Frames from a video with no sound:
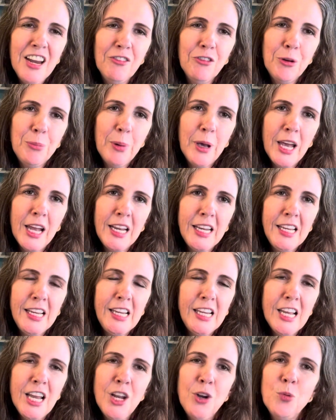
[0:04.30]
Hi,
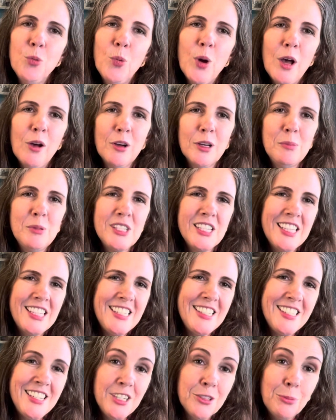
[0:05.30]
everybody, and welcome
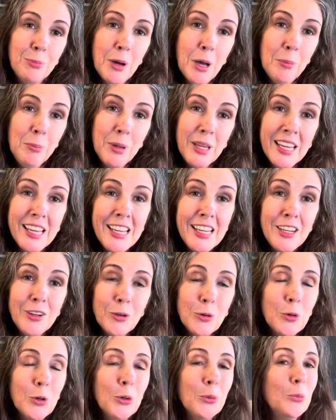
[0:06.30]
to the Teal
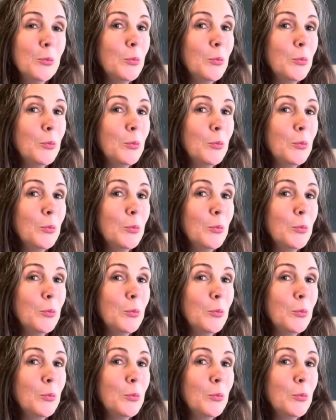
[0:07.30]
Pumpkin,